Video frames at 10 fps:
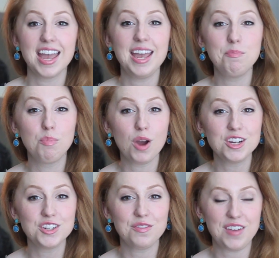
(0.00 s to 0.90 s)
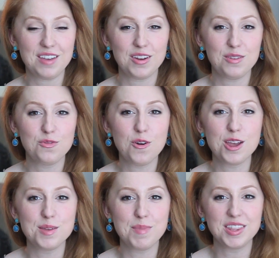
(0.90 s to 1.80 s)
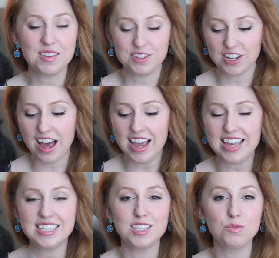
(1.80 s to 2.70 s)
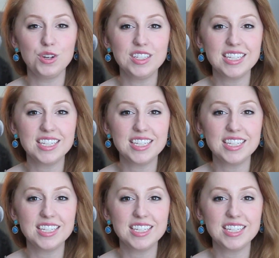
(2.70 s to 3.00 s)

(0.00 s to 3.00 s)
A brush favorite for the month of July is the Real